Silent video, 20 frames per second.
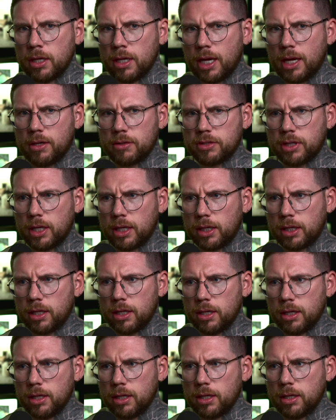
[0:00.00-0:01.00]
I was like,
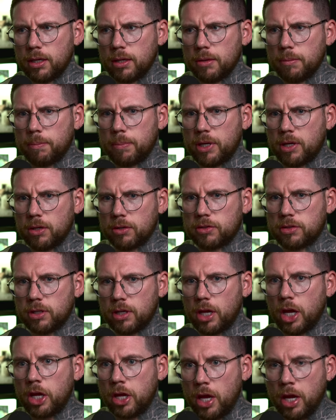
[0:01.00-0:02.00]
because
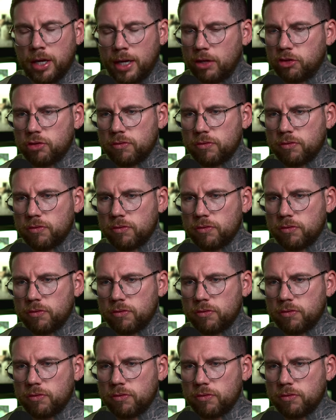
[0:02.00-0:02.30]
unless